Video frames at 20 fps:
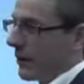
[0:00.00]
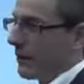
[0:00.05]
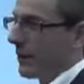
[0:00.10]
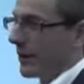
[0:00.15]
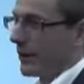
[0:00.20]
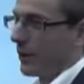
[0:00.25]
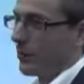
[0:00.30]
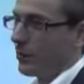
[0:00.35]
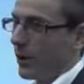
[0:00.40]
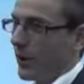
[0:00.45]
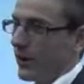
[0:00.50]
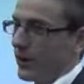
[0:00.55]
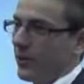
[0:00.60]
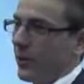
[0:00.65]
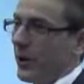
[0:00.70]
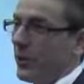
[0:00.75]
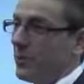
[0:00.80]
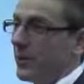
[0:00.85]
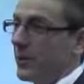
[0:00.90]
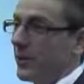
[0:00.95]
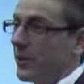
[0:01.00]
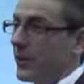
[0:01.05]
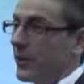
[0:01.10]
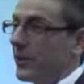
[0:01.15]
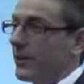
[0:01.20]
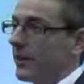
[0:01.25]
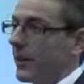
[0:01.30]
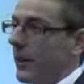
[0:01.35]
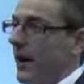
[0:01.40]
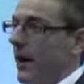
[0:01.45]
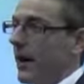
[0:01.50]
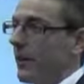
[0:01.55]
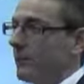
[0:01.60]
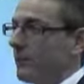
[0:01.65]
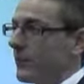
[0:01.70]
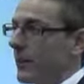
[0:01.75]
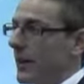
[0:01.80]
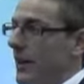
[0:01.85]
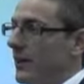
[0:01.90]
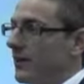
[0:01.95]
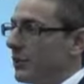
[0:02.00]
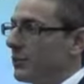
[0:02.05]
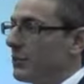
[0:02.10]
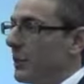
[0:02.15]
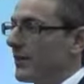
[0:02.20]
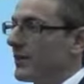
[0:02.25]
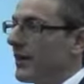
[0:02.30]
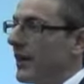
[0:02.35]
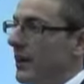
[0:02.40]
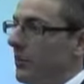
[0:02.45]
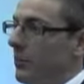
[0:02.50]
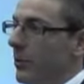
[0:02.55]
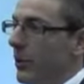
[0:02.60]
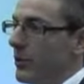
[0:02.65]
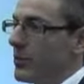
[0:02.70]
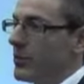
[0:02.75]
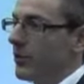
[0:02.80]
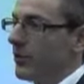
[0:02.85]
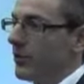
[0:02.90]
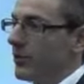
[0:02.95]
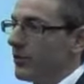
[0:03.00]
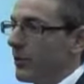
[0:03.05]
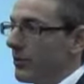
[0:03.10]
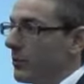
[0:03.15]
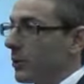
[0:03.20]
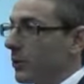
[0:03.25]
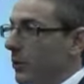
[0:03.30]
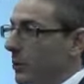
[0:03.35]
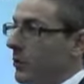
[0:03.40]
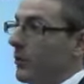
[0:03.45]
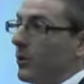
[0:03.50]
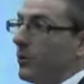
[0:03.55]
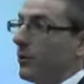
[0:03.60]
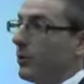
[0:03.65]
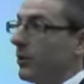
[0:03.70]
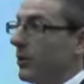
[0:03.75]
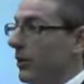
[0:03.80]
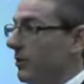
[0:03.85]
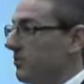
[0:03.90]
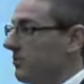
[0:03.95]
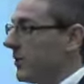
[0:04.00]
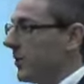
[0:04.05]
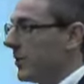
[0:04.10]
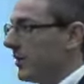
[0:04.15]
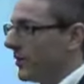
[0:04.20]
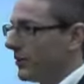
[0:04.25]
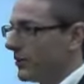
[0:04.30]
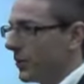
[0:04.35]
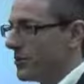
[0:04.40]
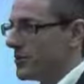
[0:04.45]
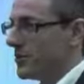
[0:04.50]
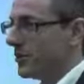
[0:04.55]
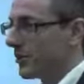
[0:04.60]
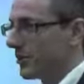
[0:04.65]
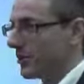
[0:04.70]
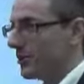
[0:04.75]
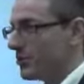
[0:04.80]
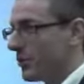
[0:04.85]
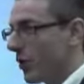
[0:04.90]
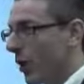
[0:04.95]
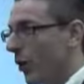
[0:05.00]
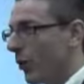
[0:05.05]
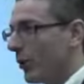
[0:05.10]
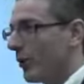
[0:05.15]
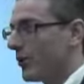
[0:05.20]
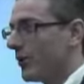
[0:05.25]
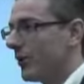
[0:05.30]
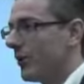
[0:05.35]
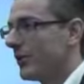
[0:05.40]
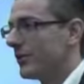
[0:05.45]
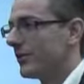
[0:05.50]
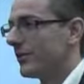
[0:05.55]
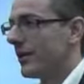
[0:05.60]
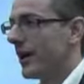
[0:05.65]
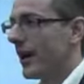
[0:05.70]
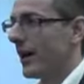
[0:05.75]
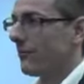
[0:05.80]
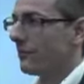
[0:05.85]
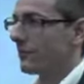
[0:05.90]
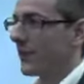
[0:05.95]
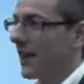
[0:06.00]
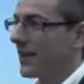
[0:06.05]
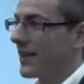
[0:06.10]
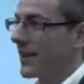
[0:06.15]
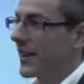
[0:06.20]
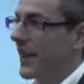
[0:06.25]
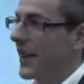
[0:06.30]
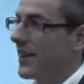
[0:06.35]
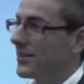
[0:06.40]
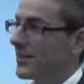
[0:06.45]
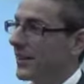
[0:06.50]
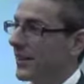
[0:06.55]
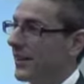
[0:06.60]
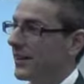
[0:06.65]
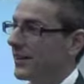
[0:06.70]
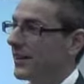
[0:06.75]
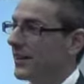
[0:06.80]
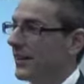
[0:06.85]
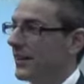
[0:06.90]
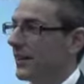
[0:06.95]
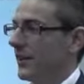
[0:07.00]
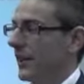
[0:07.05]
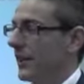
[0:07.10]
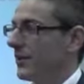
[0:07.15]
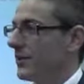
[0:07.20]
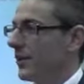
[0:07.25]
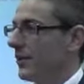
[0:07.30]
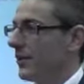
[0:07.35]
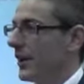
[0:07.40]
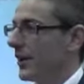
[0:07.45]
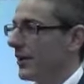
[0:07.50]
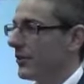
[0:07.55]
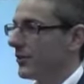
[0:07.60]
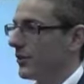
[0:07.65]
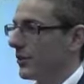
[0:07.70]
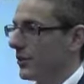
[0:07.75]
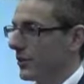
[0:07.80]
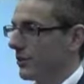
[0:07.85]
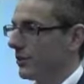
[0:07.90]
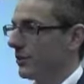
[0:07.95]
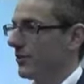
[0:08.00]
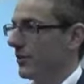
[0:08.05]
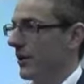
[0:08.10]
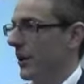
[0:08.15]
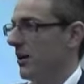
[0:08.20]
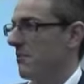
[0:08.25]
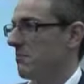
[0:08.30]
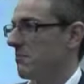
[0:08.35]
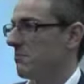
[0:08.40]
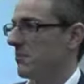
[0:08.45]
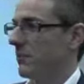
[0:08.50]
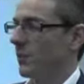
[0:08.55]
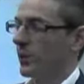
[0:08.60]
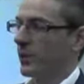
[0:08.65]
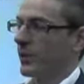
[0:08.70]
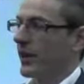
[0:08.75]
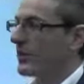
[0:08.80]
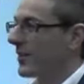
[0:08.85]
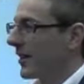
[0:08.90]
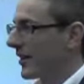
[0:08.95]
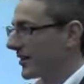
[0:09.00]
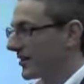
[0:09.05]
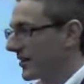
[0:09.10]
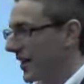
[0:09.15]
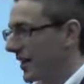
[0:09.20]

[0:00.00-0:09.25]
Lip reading: coming back to the product liability, if a spectator purchased some equipment or a dodgy sausage roll at the canteen and turned around and sued, they'd take a